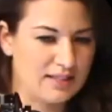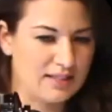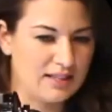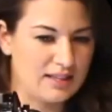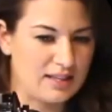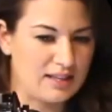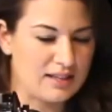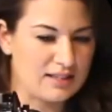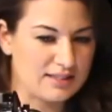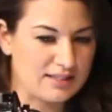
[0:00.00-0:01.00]
the
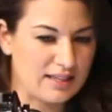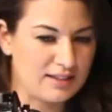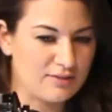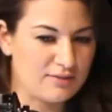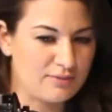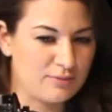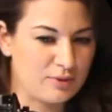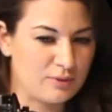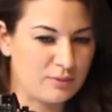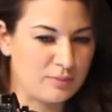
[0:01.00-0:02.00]
consent
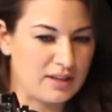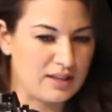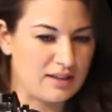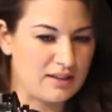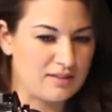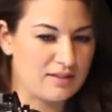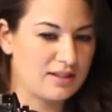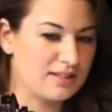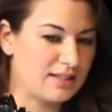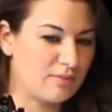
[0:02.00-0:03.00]

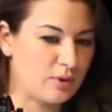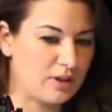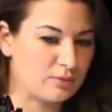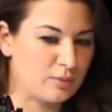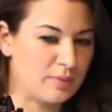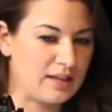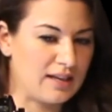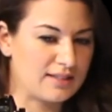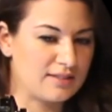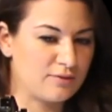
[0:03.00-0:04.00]
product will be
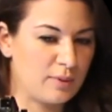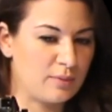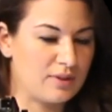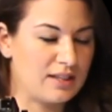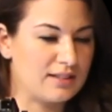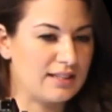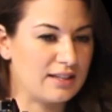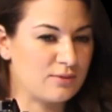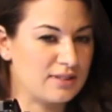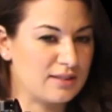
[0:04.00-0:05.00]
excellent for people with
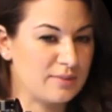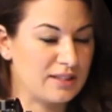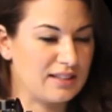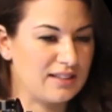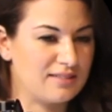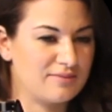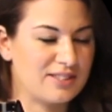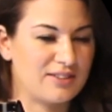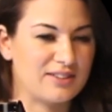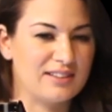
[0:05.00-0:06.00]
intellectual disability.
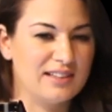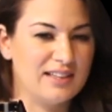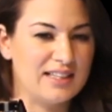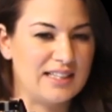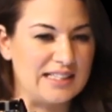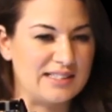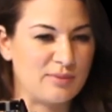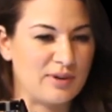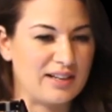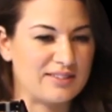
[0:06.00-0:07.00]
So it's a
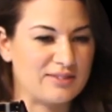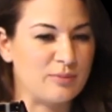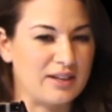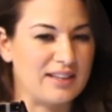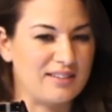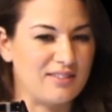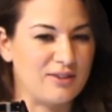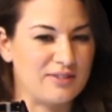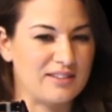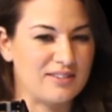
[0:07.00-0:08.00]
product that will bring in a lot of
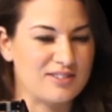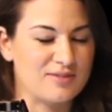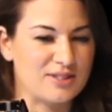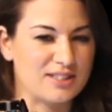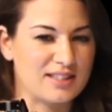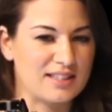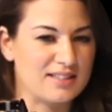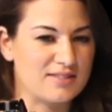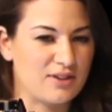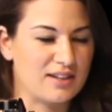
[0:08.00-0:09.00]
inclusion, which I think is
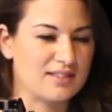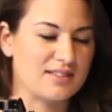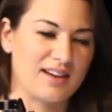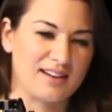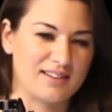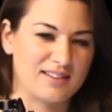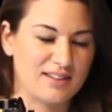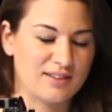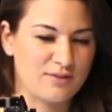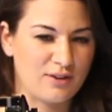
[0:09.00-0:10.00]
very exciting
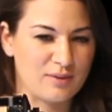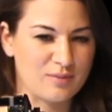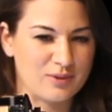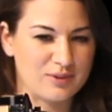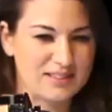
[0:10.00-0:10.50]
and very important.